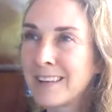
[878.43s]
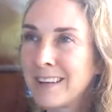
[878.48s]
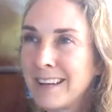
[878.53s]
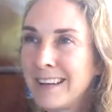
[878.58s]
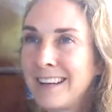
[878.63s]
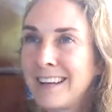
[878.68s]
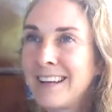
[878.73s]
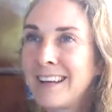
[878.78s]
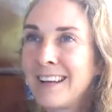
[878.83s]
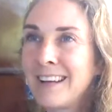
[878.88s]

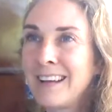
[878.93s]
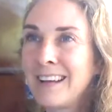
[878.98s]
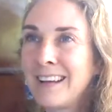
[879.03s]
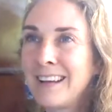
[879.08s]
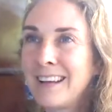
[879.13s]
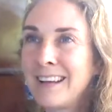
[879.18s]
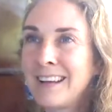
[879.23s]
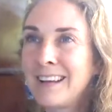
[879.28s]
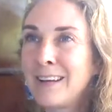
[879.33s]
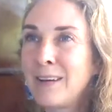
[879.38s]
Right?
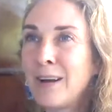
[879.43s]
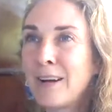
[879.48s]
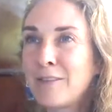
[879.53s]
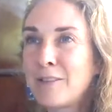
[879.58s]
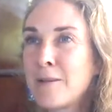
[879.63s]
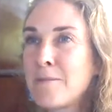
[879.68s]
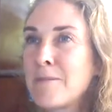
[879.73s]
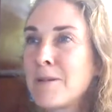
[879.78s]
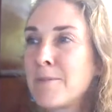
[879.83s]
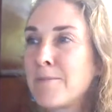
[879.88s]
You have
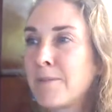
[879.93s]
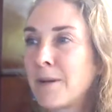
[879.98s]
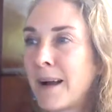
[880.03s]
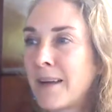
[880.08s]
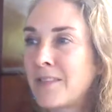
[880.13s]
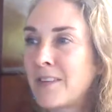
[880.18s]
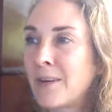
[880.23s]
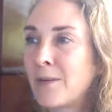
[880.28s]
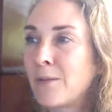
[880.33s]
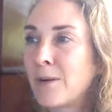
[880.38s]
to be
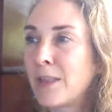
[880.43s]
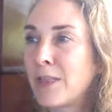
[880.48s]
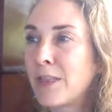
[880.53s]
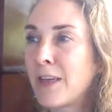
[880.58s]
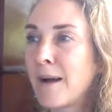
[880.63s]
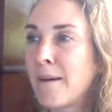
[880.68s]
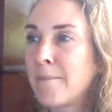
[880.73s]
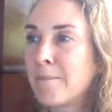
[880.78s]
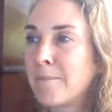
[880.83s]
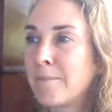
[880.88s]
present with
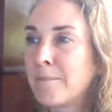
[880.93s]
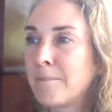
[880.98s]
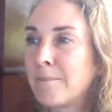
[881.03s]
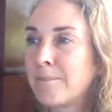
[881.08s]
them.